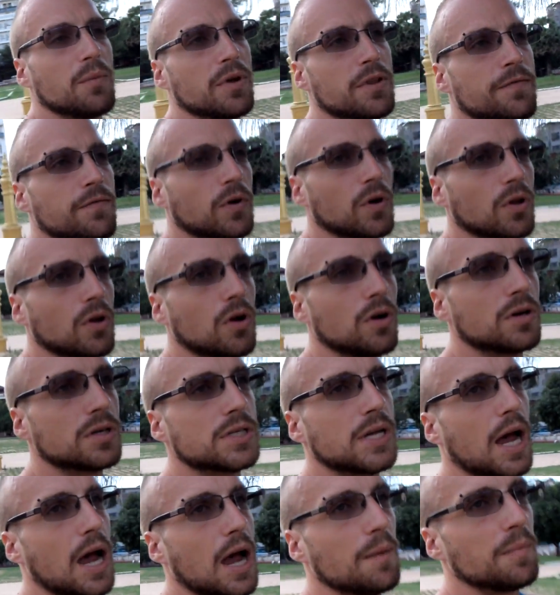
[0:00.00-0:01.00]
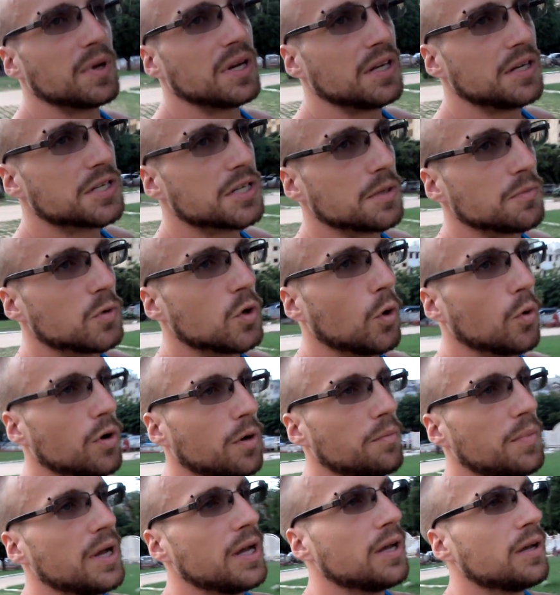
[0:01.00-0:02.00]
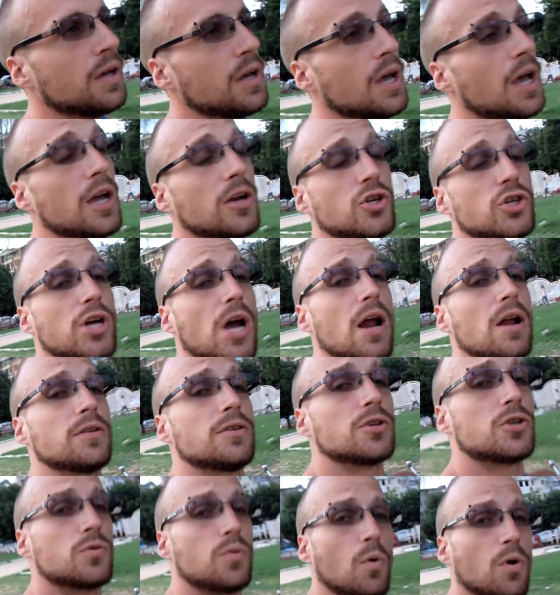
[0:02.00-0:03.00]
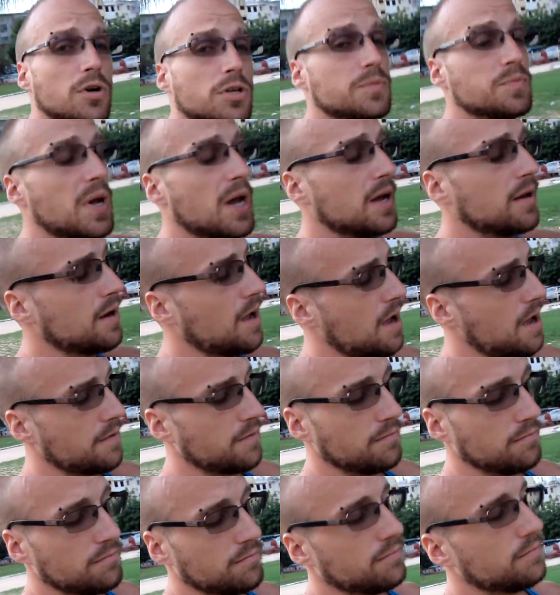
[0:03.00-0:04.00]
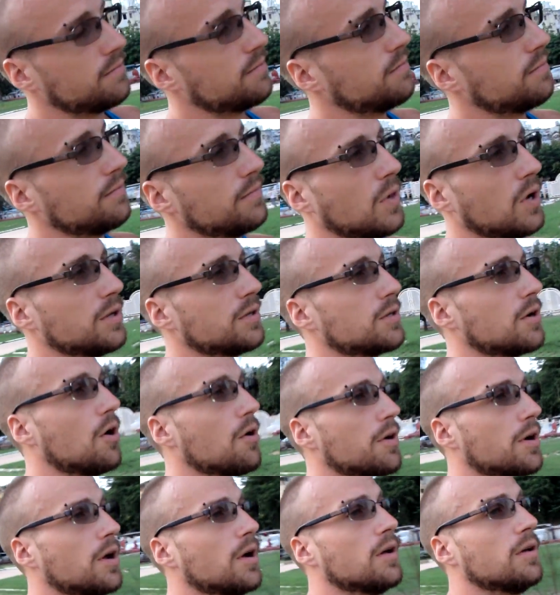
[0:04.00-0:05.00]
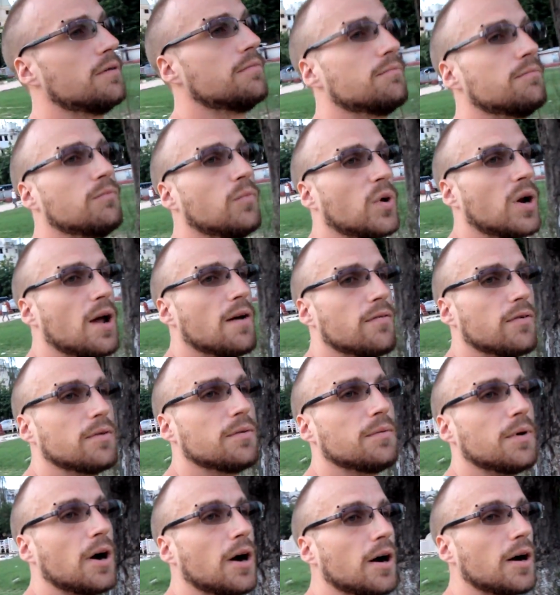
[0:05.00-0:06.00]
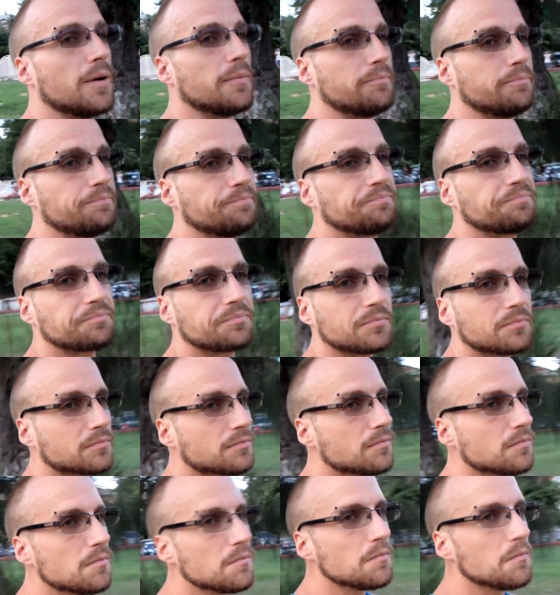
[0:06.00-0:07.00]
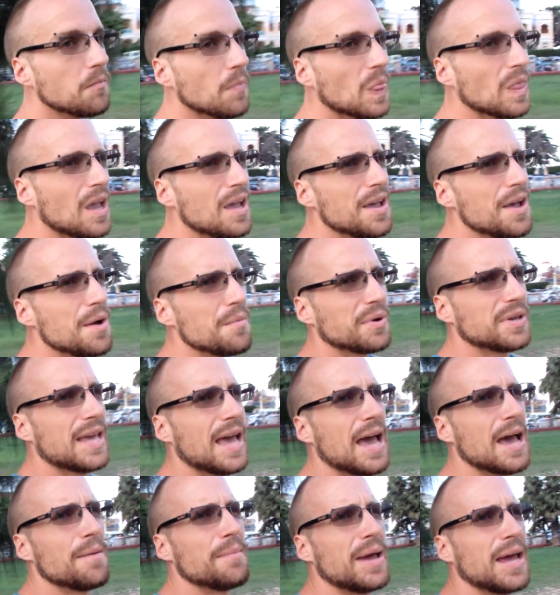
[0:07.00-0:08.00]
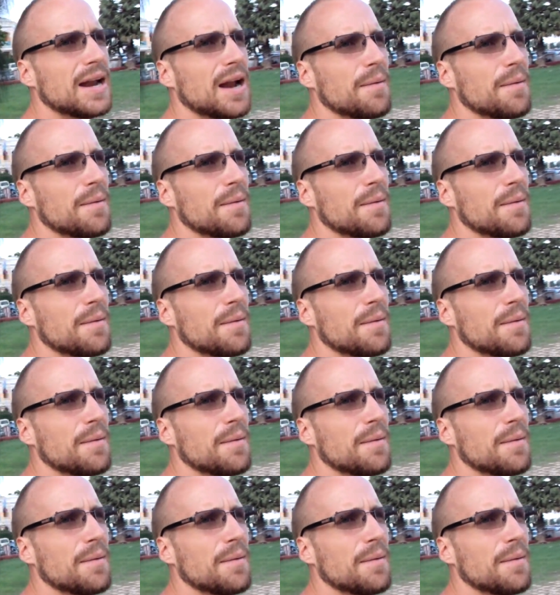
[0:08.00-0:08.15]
with for a long time, and he seemed cool to me. And shout out to Schwartzman. I had it's all good, whatever. But yeah, man,